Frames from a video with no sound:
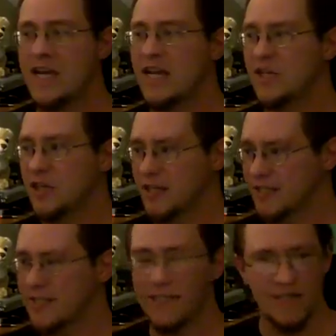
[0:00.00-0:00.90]
It
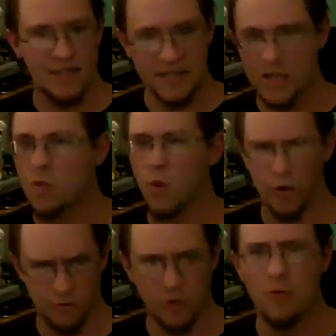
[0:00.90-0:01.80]
just is this
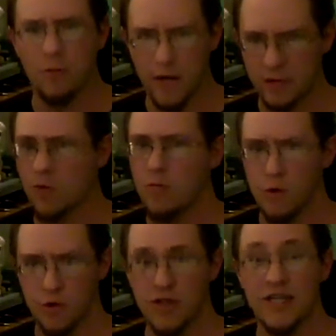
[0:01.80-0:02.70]
wonderful perpetual
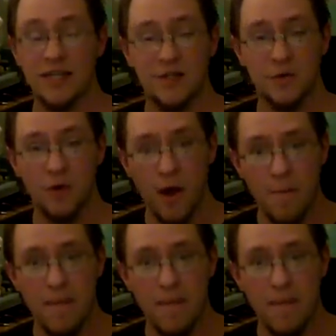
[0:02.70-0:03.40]
motion into